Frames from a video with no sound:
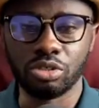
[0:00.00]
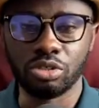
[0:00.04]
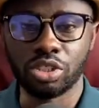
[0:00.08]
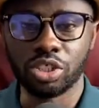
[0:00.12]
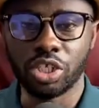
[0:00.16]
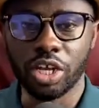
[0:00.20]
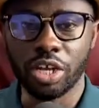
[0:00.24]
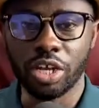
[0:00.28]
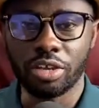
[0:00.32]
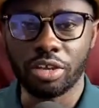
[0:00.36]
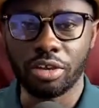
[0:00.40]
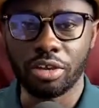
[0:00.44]

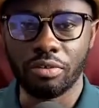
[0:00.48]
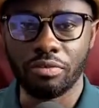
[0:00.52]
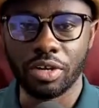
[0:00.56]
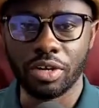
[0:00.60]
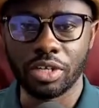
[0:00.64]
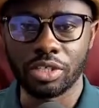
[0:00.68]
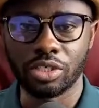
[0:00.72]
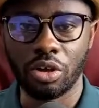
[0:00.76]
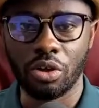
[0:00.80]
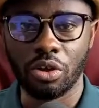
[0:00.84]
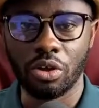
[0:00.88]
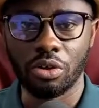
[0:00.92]
check your
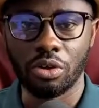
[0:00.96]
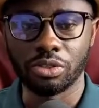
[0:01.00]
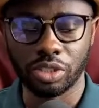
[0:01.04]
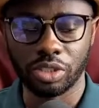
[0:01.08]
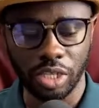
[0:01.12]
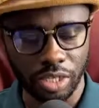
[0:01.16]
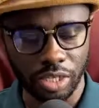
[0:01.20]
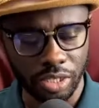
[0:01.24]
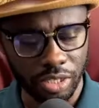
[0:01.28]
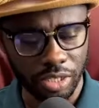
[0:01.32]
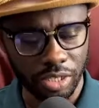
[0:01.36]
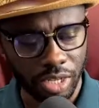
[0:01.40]
results
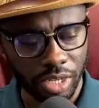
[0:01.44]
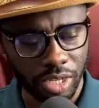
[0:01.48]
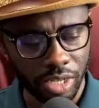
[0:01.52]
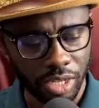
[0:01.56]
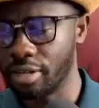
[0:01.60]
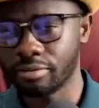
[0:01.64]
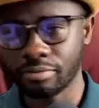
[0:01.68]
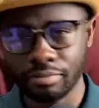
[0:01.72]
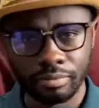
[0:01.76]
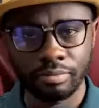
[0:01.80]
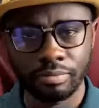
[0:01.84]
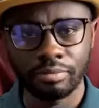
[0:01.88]
and. Uh,
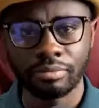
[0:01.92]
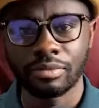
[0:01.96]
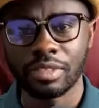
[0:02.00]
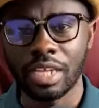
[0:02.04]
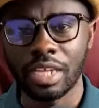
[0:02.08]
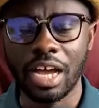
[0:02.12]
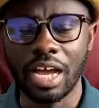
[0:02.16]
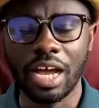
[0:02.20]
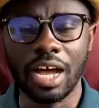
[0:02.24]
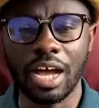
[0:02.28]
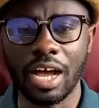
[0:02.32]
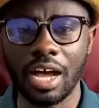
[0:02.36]

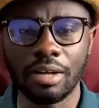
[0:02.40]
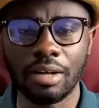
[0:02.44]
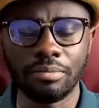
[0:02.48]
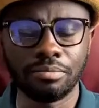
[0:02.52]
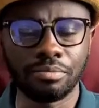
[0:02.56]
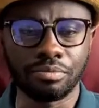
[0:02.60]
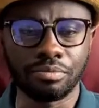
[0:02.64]
Uh,